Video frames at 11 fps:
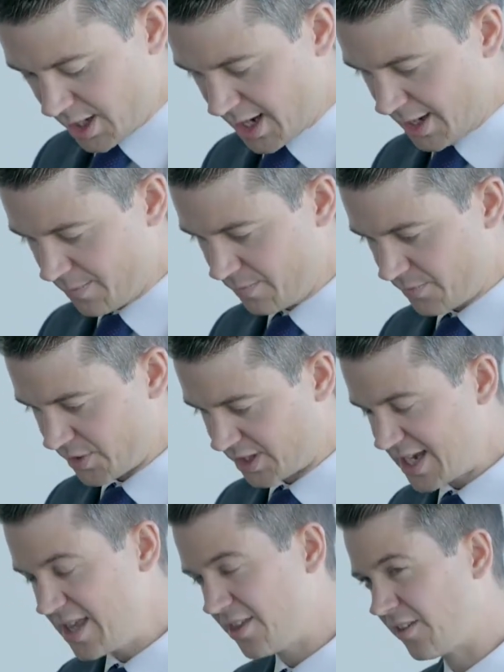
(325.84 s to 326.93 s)
The
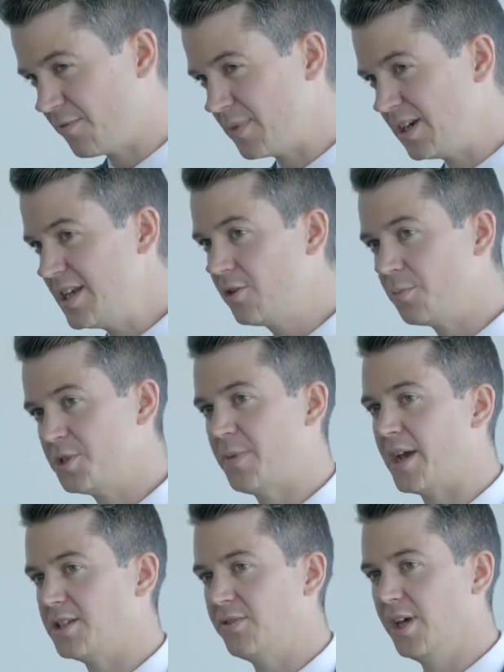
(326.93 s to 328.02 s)
key thing from a legal
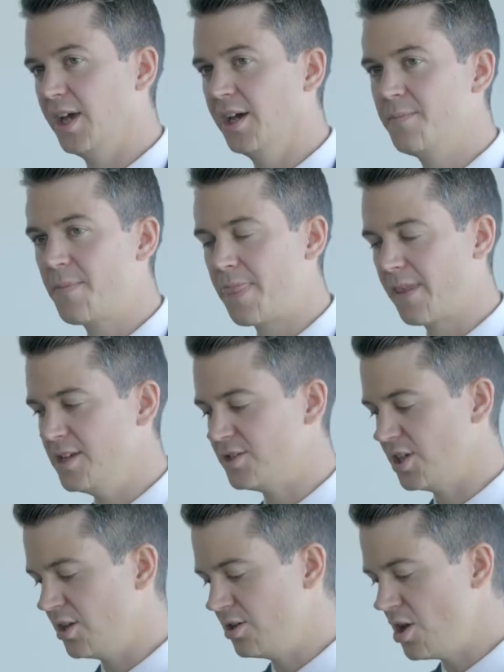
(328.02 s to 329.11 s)
perspective here is
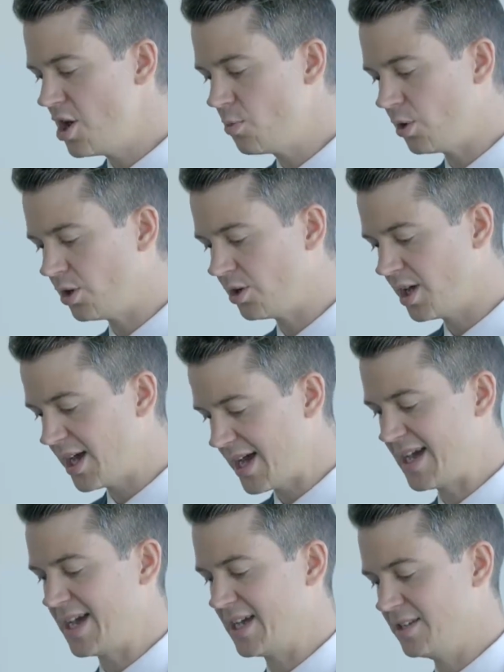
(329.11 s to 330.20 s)
that no one
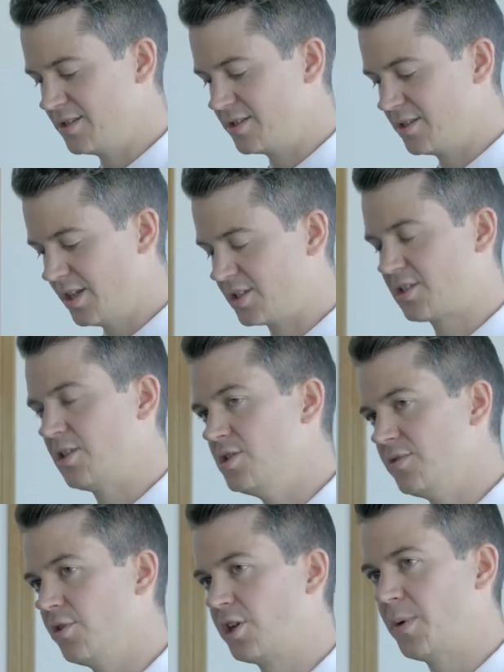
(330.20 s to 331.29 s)
has
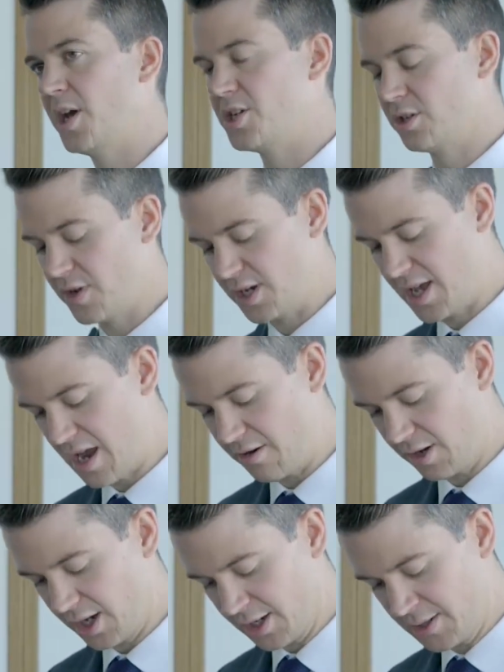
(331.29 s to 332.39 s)
exclusive occupation of any
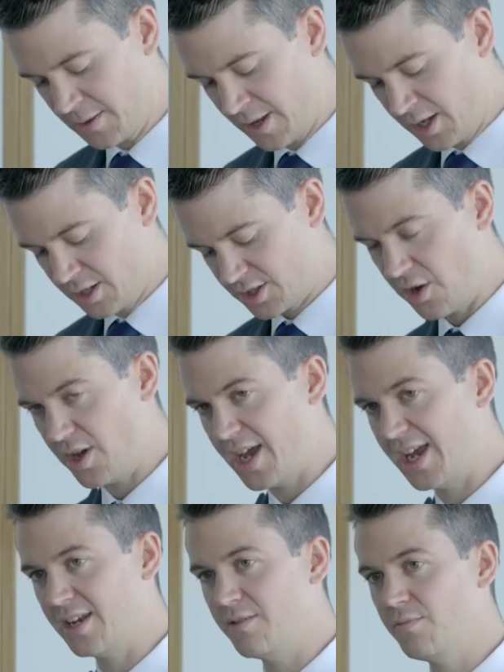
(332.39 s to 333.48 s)
area. So
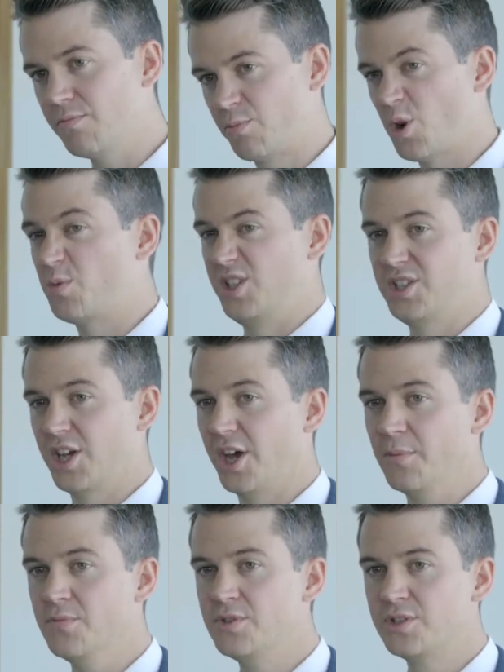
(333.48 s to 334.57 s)
in property
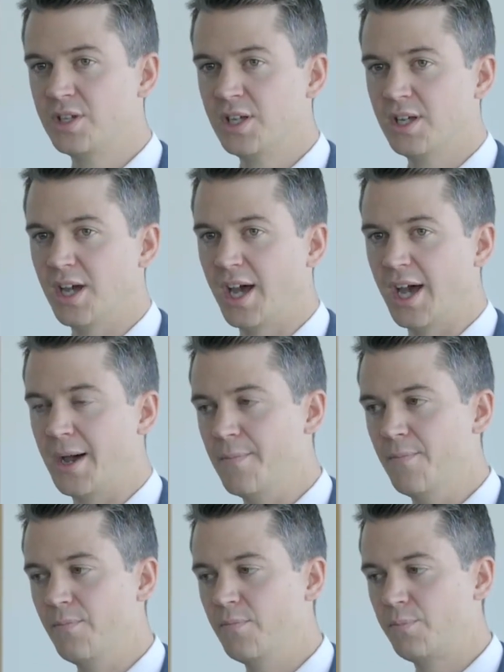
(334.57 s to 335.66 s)
terms,
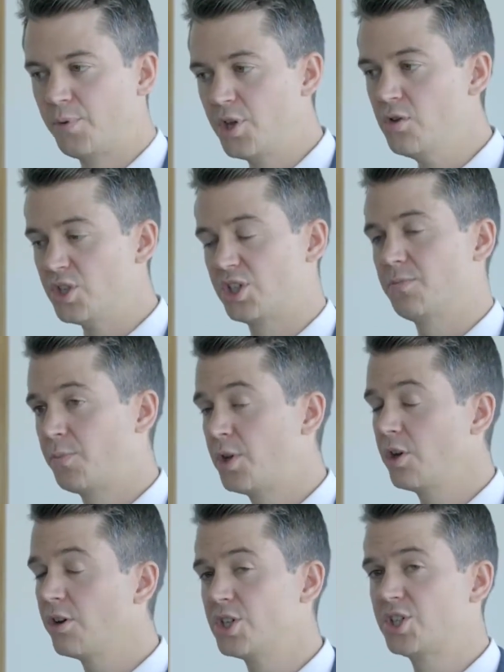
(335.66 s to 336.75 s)

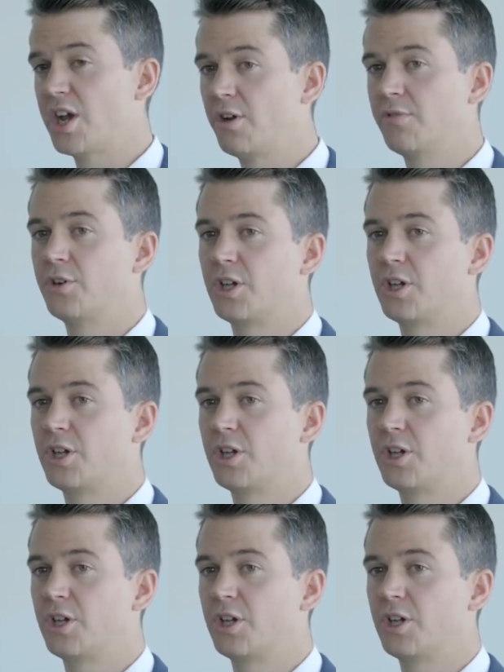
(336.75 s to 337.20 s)
pure sharing of